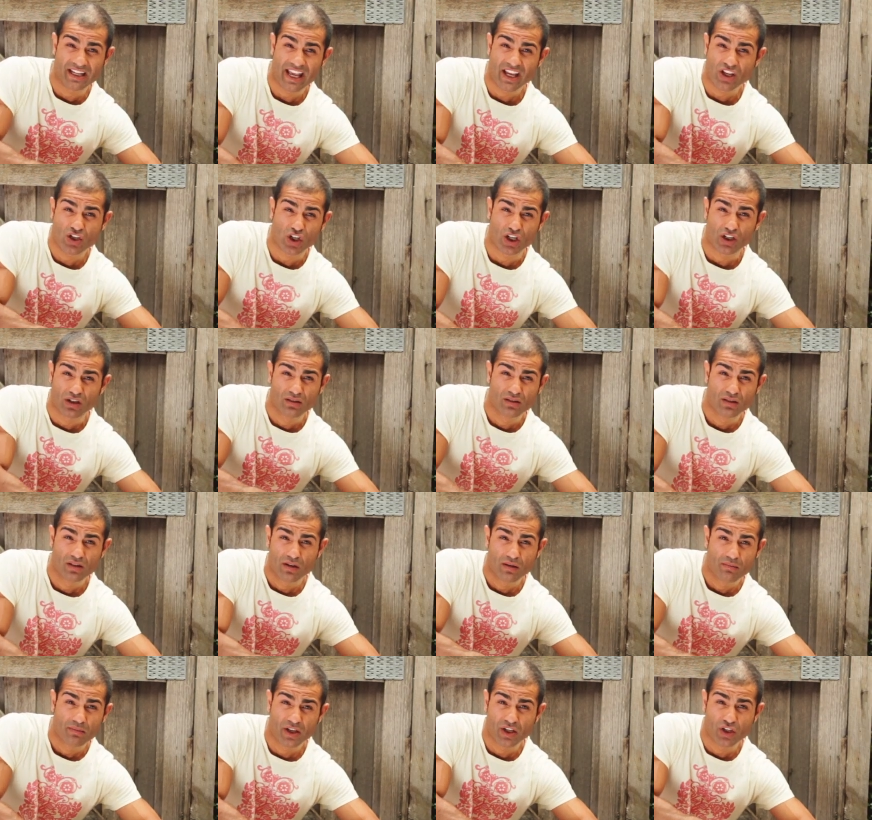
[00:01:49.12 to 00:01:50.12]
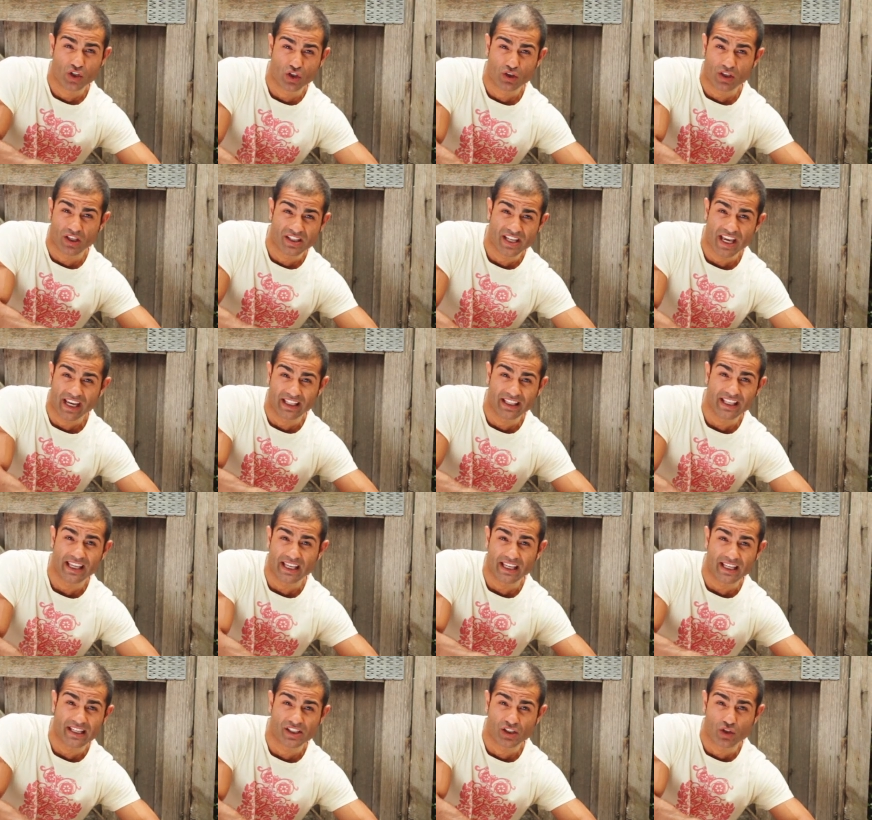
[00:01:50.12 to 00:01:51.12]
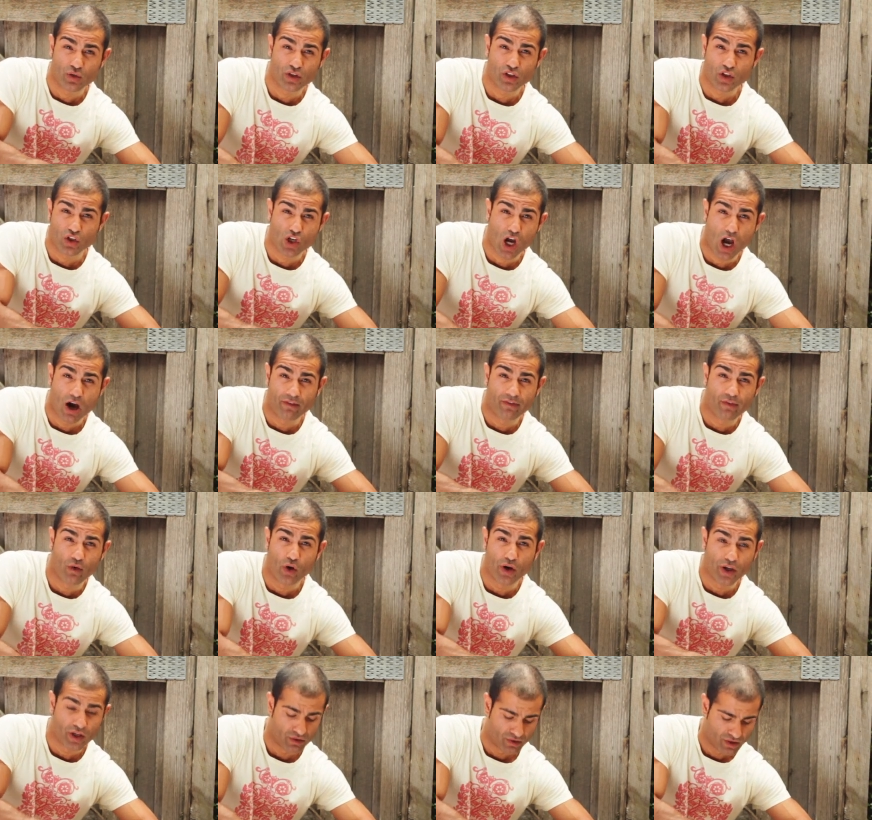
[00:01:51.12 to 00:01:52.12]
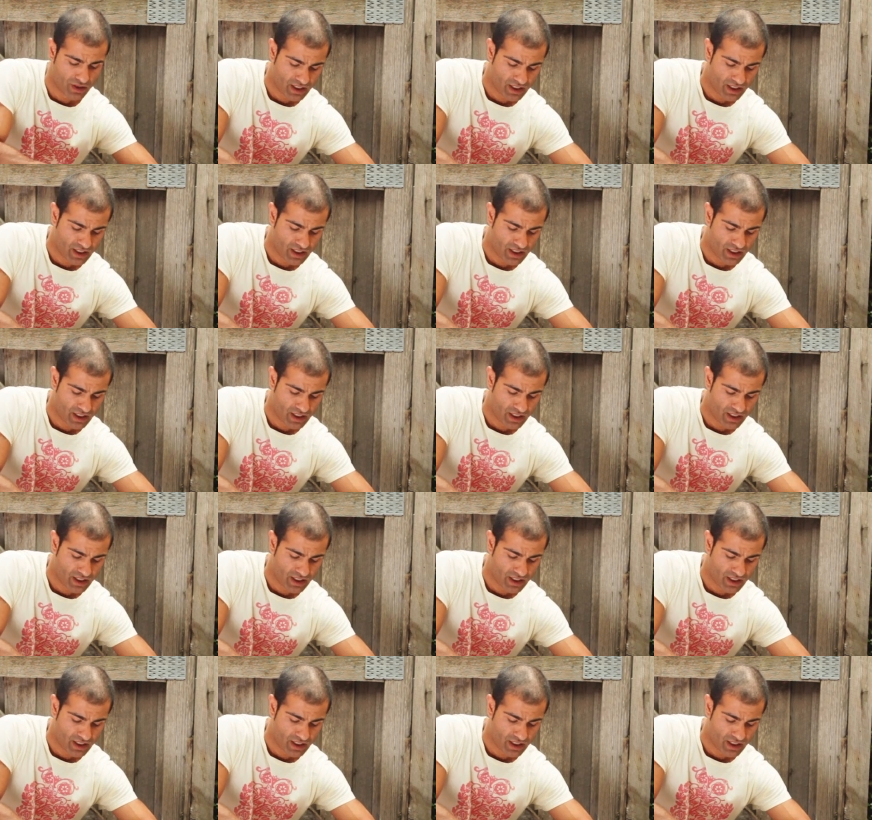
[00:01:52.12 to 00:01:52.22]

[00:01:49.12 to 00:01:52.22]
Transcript: nature because the technique is doing the job for you.